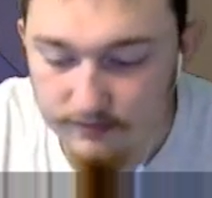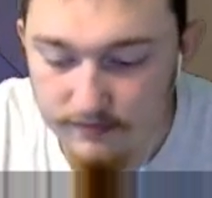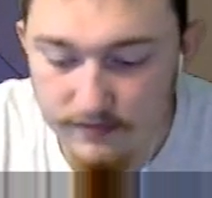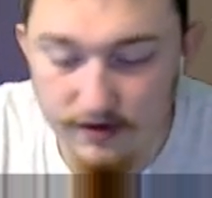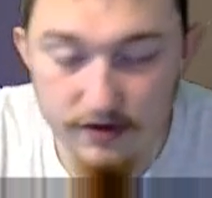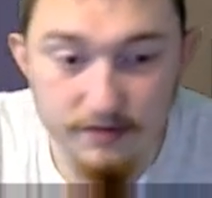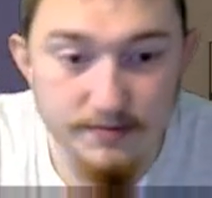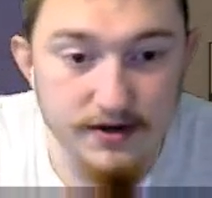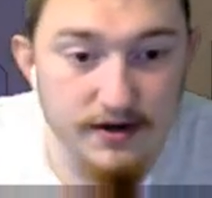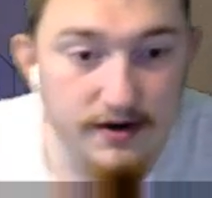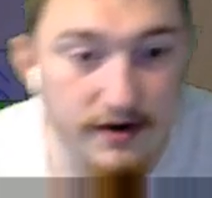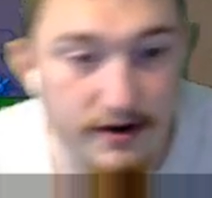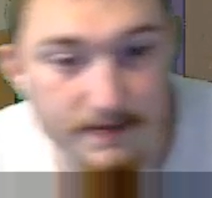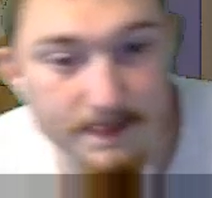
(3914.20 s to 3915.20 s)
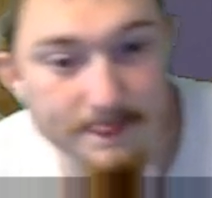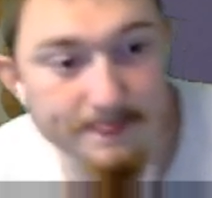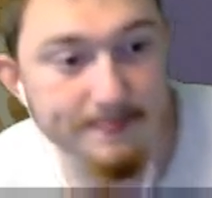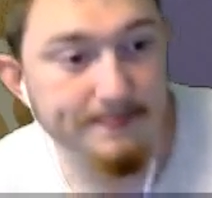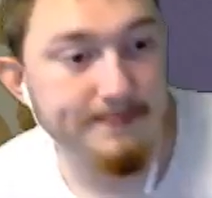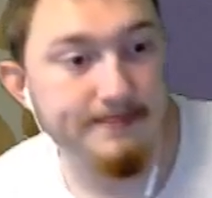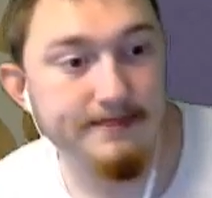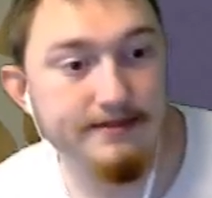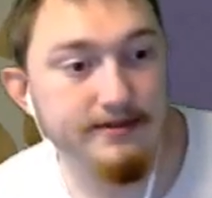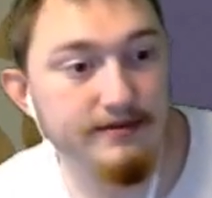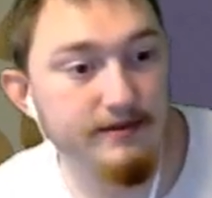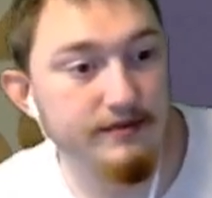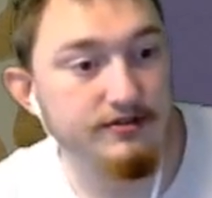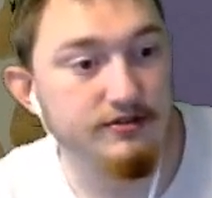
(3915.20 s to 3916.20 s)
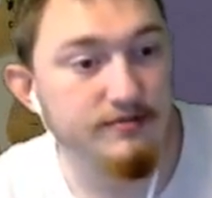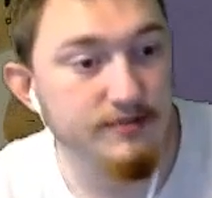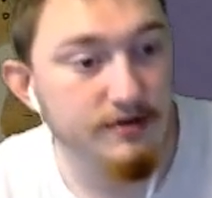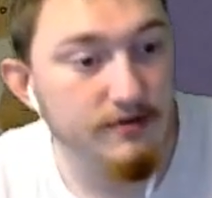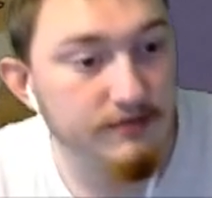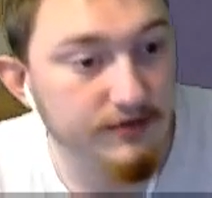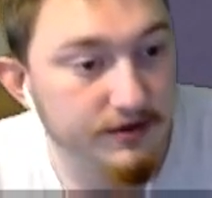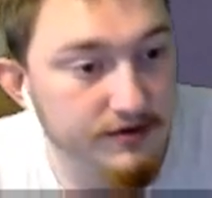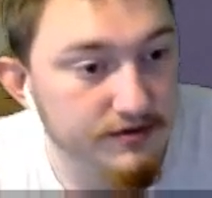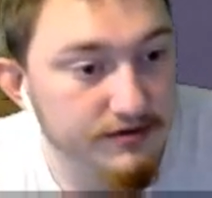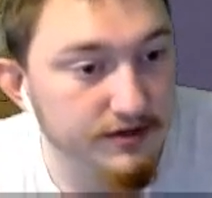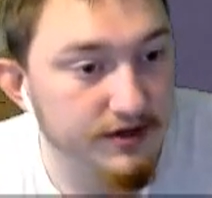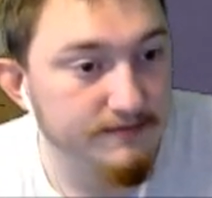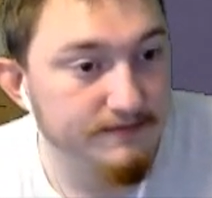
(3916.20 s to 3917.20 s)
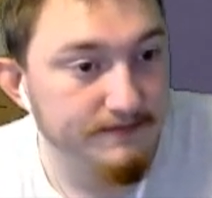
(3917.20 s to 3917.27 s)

Let's speed it up. This level should be over in no time.